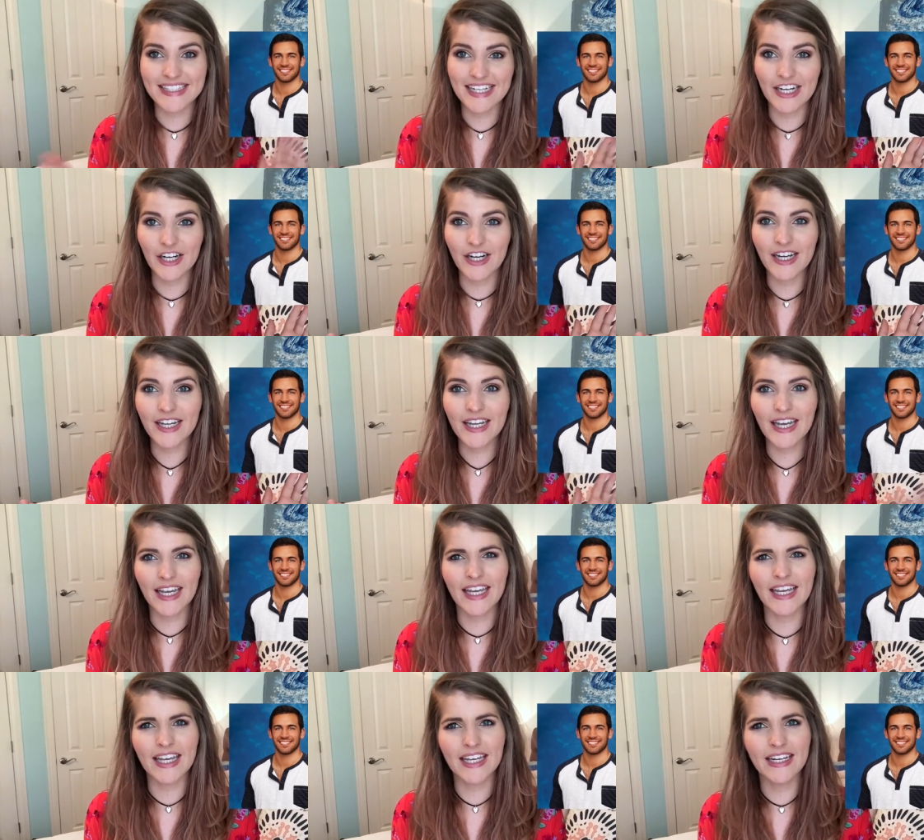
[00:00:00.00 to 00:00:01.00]
Derek,
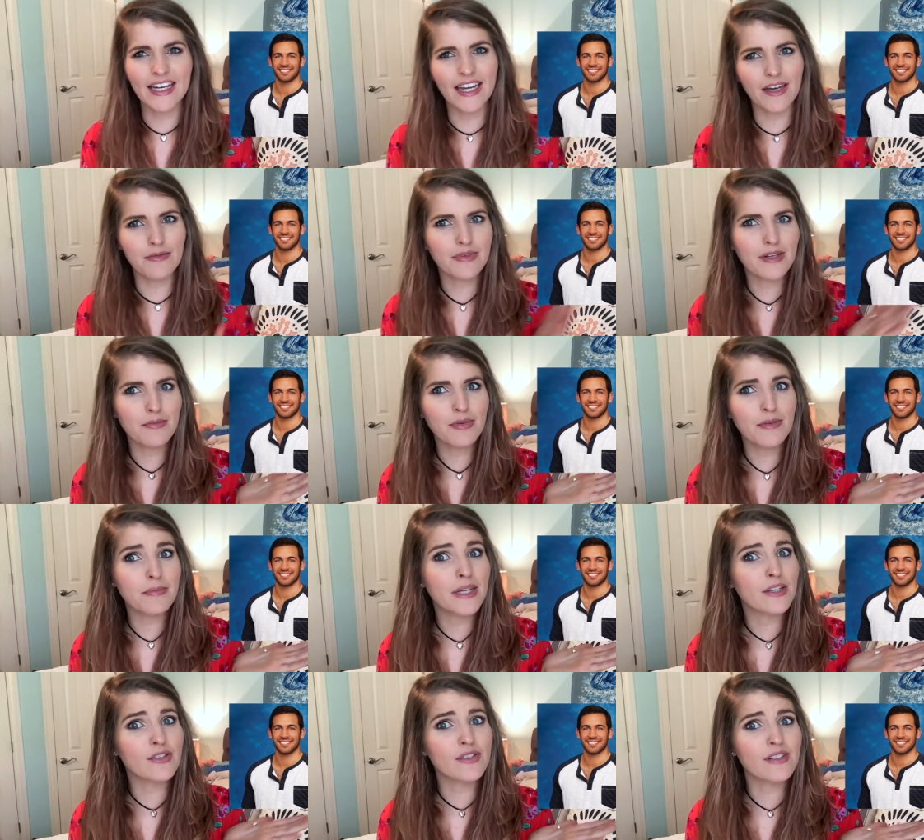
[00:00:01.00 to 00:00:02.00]
and I'm gonna put
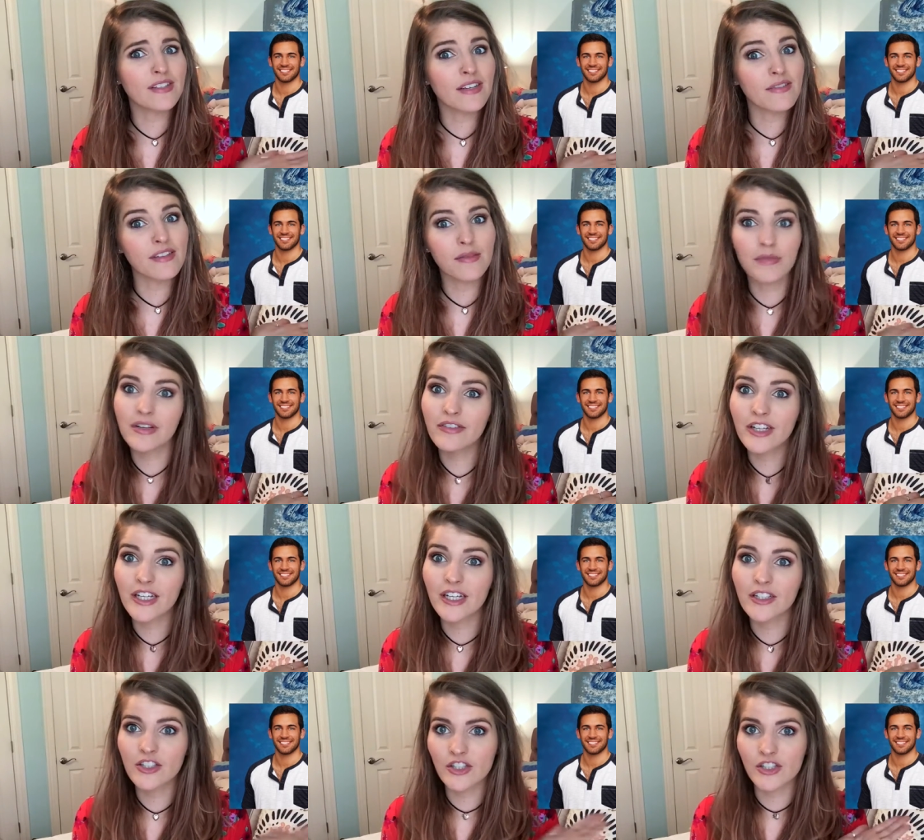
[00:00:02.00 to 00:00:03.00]
pictures of them over
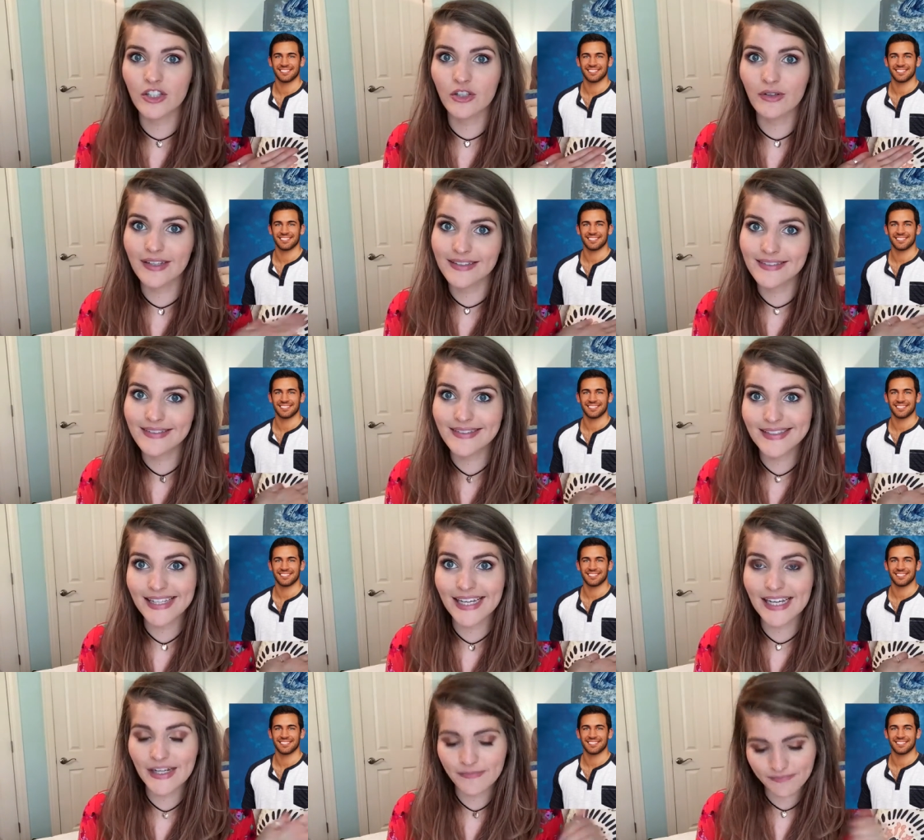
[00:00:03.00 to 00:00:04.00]
here just so you can
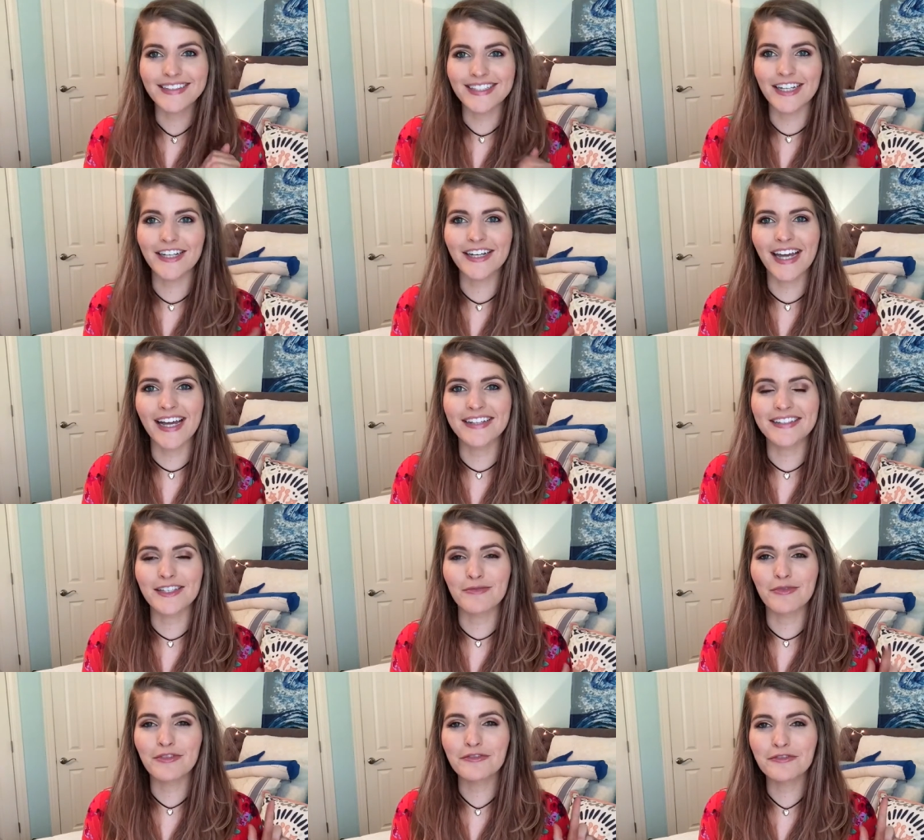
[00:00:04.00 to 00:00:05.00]
see. Derek had
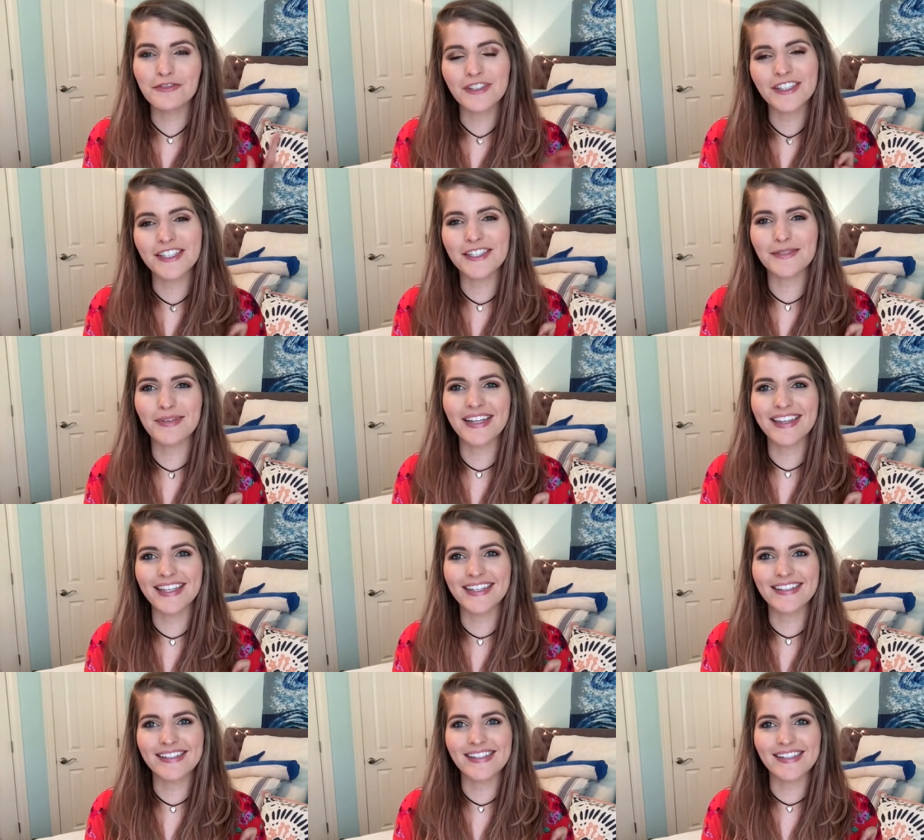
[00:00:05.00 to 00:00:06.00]
some really sweet
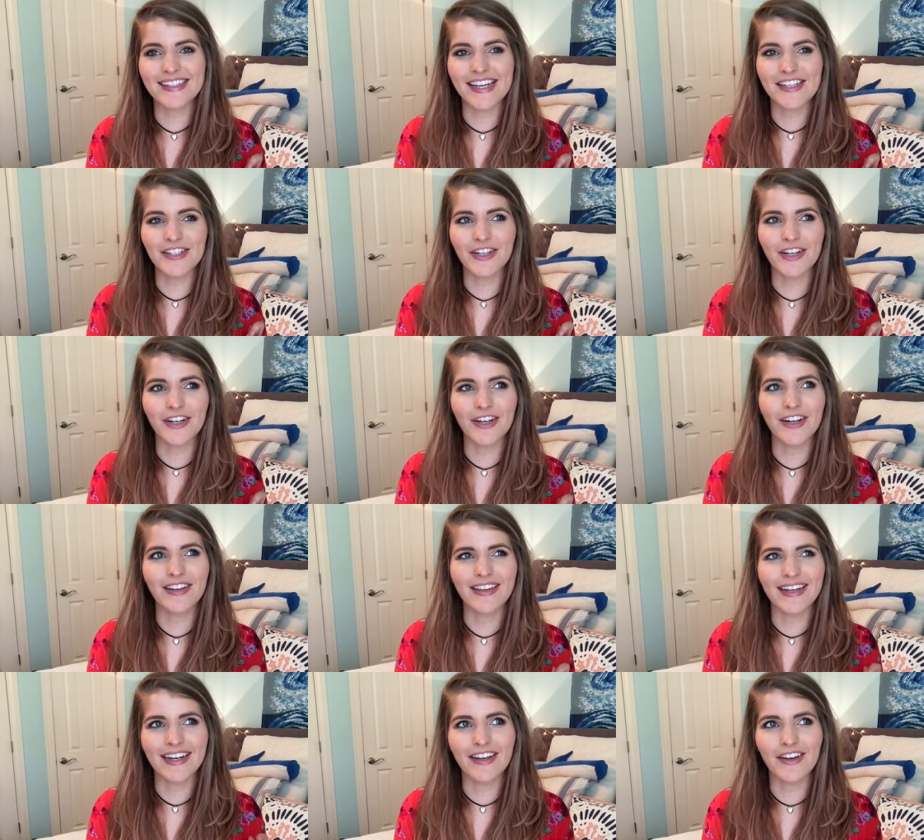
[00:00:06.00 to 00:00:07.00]
things to say to her,
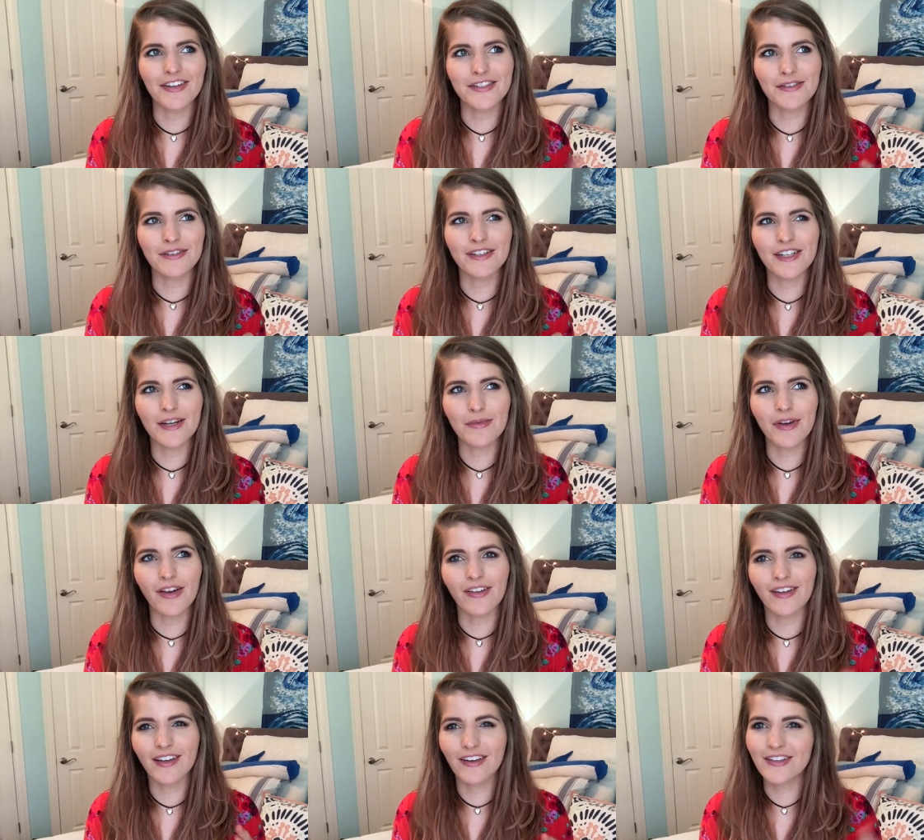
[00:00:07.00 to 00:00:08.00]
and then he also ended up
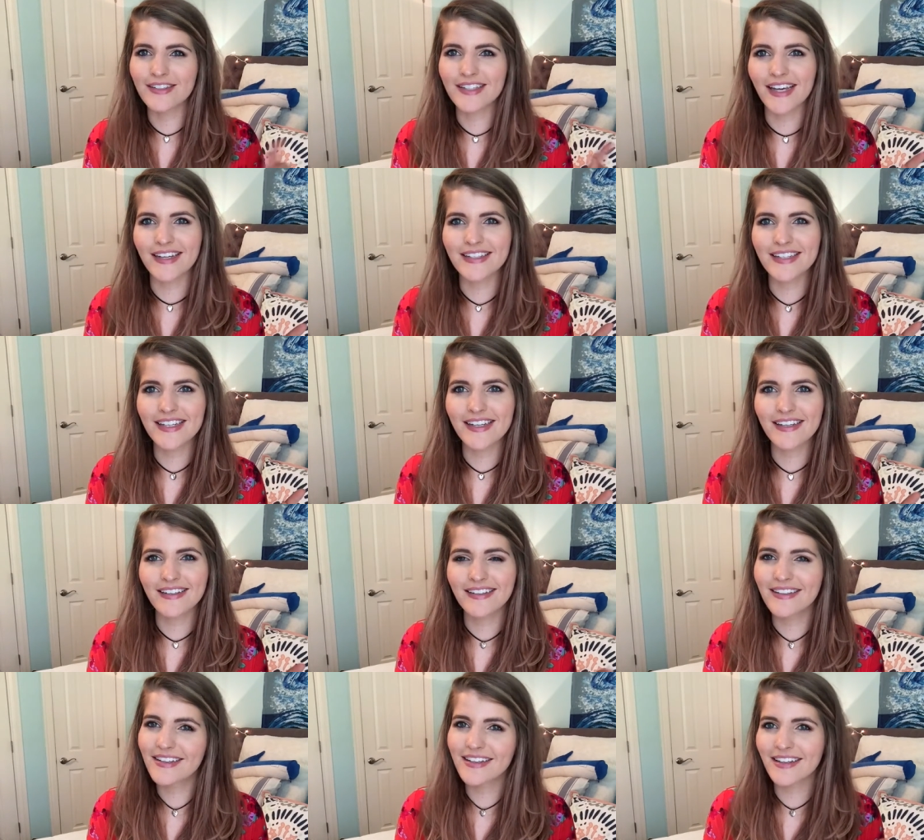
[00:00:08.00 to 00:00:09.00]
calling her
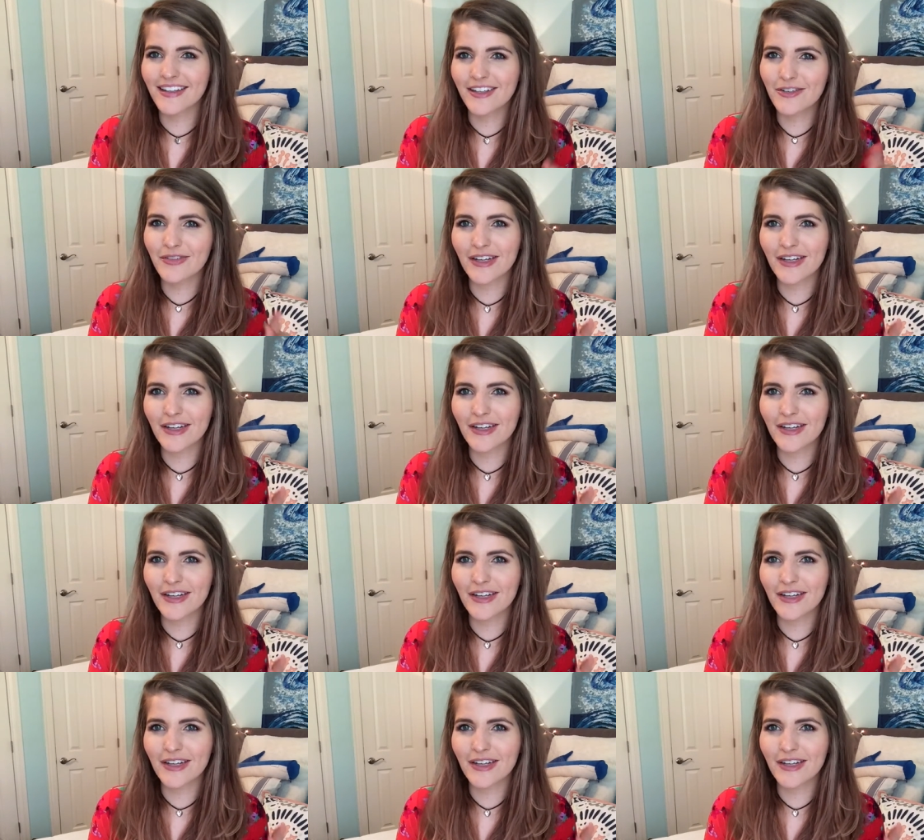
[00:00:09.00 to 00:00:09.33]
sexy in a